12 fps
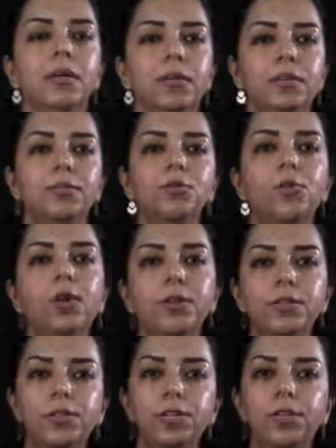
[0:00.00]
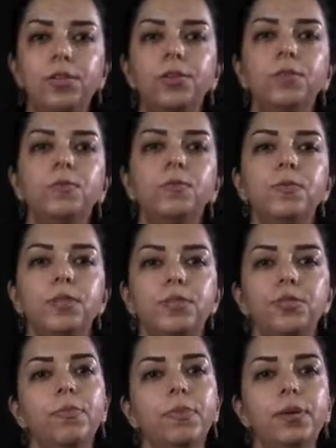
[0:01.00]
To continue the
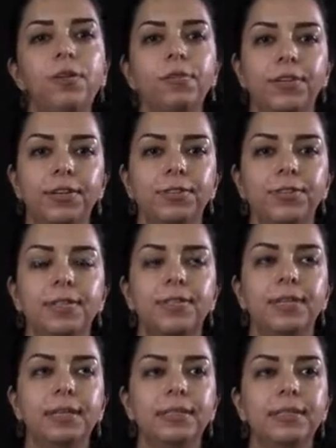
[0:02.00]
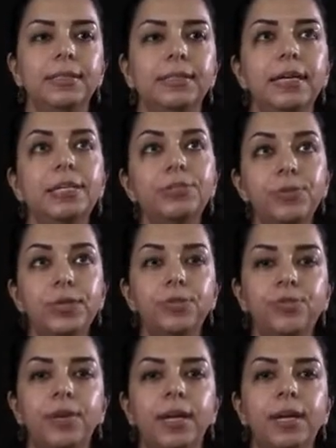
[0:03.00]
topic of understanding the
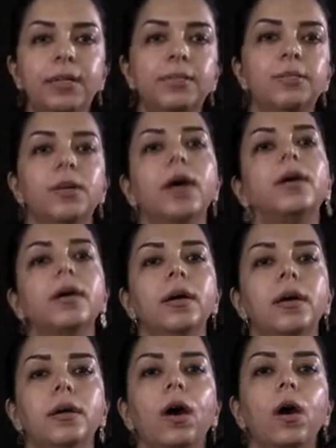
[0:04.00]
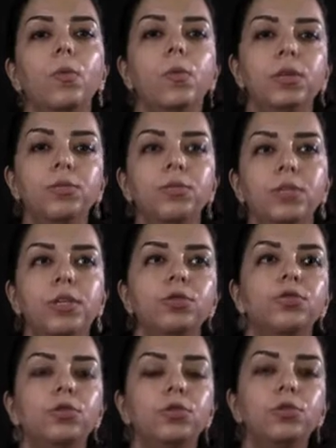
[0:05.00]
interest rate, I want to
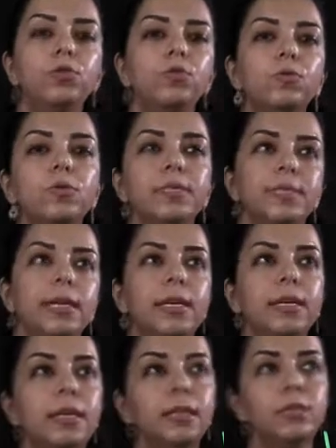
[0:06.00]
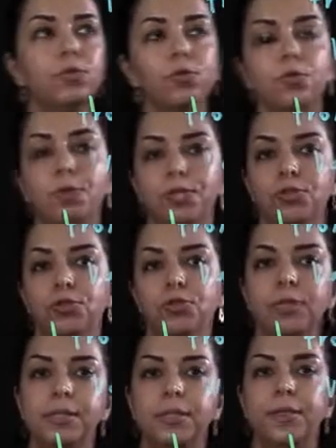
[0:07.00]
introduce the yield to
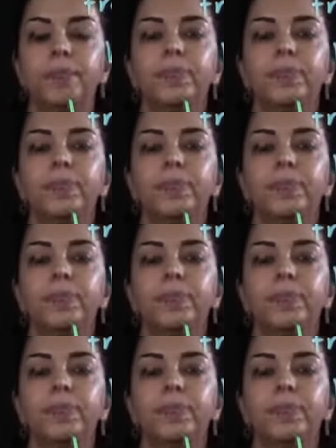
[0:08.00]
maturity.